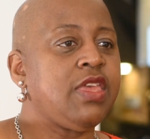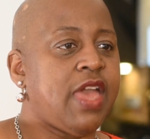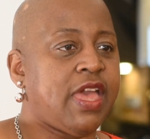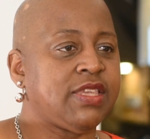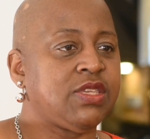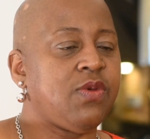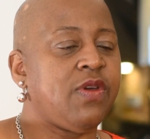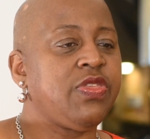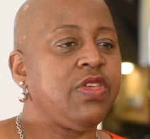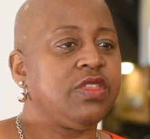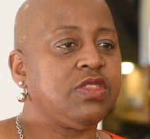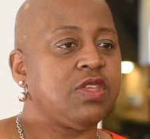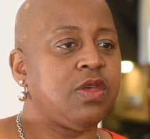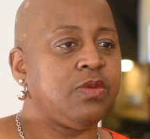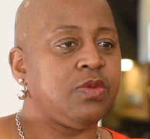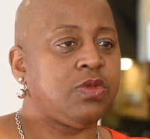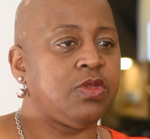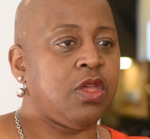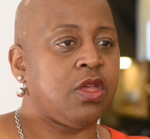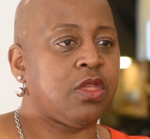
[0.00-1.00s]
Yeah, so I think
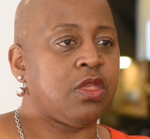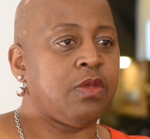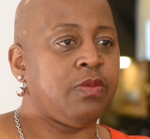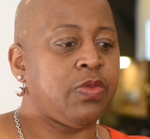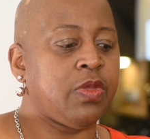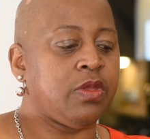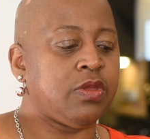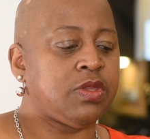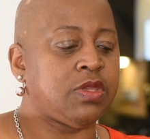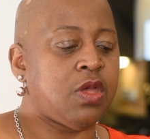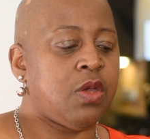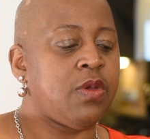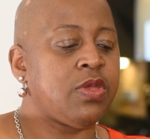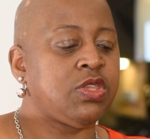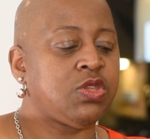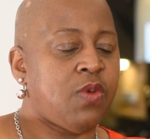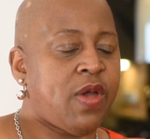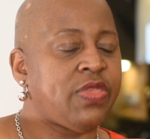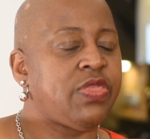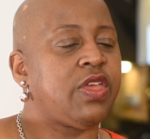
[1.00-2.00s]
that
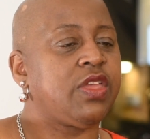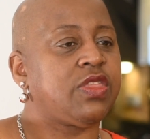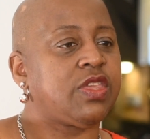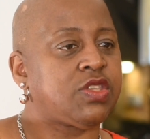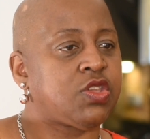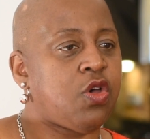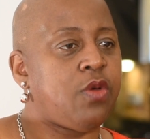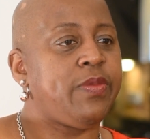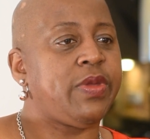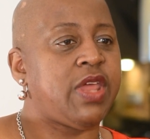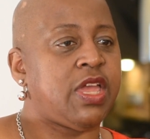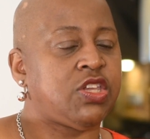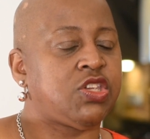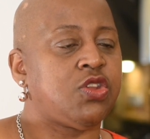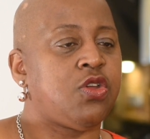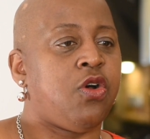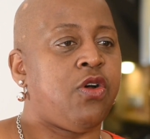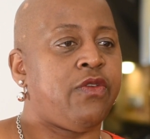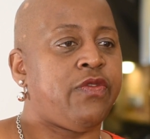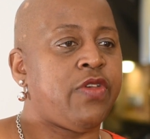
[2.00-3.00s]
this
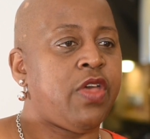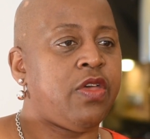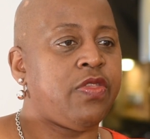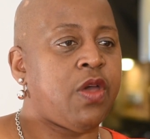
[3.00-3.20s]
combination of